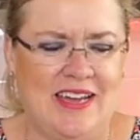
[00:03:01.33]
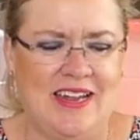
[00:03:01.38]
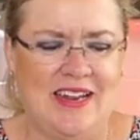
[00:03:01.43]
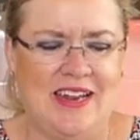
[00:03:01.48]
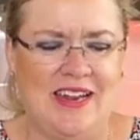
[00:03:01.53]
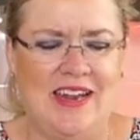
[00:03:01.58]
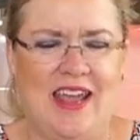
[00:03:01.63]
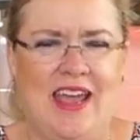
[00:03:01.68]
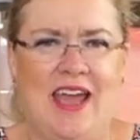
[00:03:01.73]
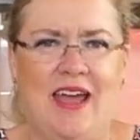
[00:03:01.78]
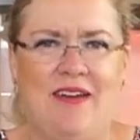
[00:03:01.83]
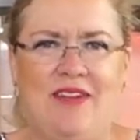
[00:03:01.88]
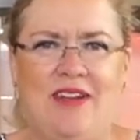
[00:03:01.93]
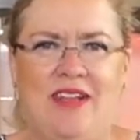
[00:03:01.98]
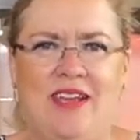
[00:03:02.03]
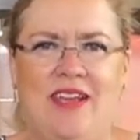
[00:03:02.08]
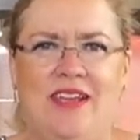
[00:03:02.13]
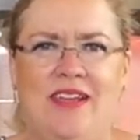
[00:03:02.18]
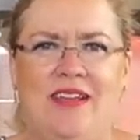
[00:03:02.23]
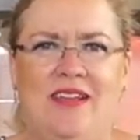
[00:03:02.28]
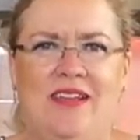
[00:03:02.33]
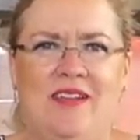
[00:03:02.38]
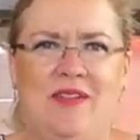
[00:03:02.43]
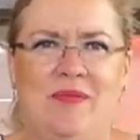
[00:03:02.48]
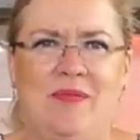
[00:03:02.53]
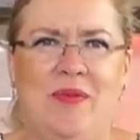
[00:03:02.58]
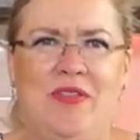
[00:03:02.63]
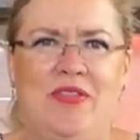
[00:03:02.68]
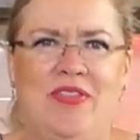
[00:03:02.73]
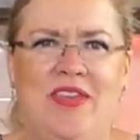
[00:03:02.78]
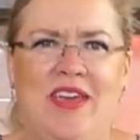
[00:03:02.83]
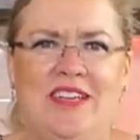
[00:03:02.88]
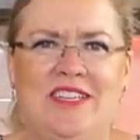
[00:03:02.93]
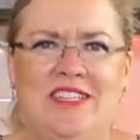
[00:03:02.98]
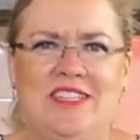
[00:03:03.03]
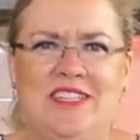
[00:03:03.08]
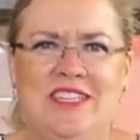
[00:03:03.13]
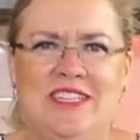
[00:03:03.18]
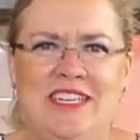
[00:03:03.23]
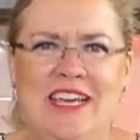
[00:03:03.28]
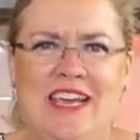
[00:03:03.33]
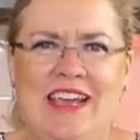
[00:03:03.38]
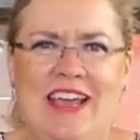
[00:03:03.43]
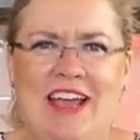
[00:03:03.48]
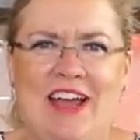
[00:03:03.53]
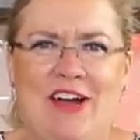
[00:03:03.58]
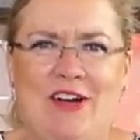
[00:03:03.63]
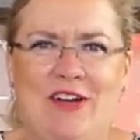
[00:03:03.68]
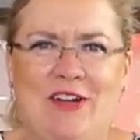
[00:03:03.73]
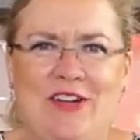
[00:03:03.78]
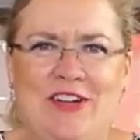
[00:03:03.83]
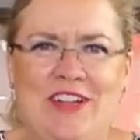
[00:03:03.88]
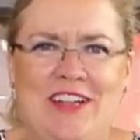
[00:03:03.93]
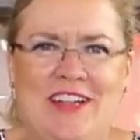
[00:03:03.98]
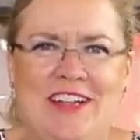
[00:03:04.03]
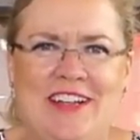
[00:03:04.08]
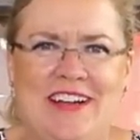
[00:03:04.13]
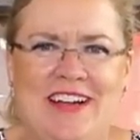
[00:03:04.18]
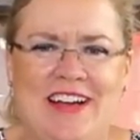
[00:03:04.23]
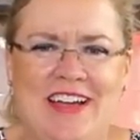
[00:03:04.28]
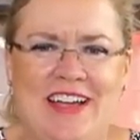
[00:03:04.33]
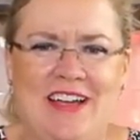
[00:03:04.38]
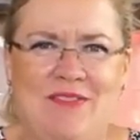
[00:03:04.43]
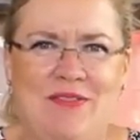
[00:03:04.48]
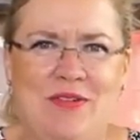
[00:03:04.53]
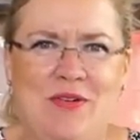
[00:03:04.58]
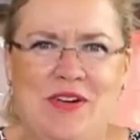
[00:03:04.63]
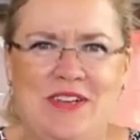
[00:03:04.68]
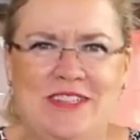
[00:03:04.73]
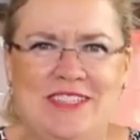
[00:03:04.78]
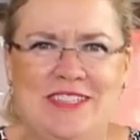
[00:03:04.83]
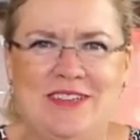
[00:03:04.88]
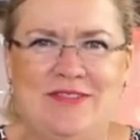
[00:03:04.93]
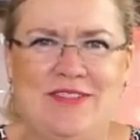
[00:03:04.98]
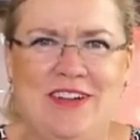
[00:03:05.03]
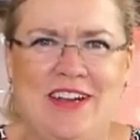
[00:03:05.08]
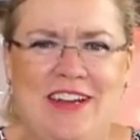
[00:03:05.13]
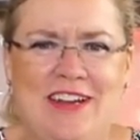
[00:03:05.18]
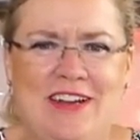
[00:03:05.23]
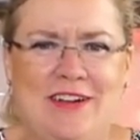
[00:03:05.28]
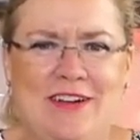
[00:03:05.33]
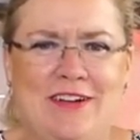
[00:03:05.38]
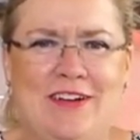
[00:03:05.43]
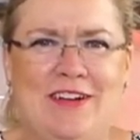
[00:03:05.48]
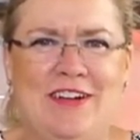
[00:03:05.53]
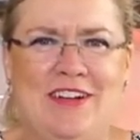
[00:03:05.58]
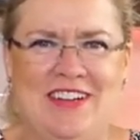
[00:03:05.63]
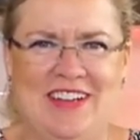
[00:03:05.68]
I didn't have any. But thanks to the takeout, I have hoisin right here.